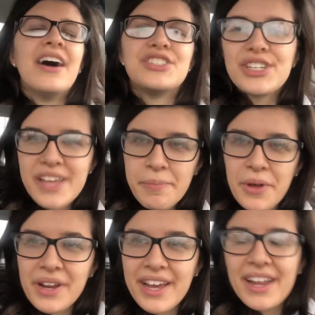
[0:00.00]
she's
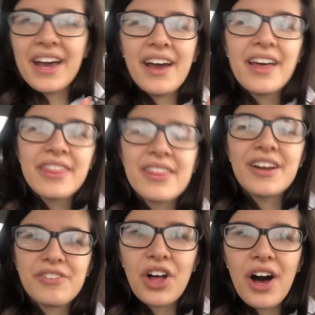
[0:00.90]
uploaded
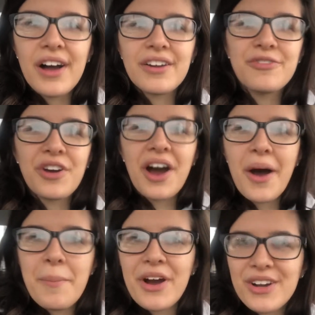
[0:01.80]
their vlog
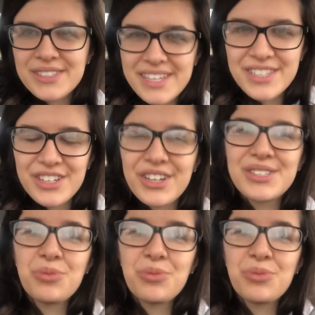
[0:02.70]
from her sister's